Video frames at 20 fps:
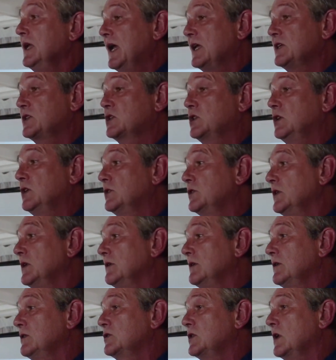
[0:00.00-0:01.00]
as
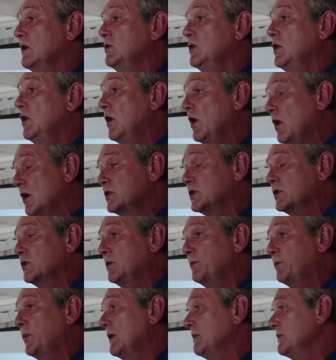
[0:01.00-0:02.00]
children and
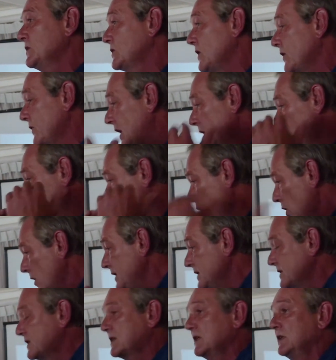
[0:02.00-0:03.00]
neurological problems, so their
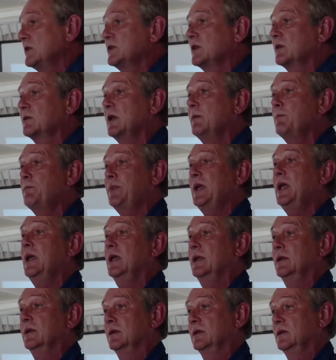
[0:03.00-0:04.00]
learning skills are
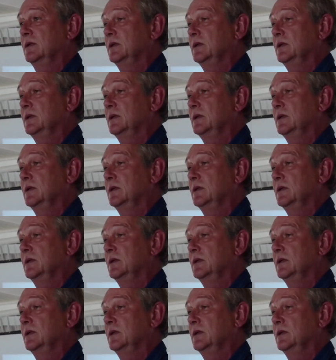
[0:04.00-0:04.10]
impaired.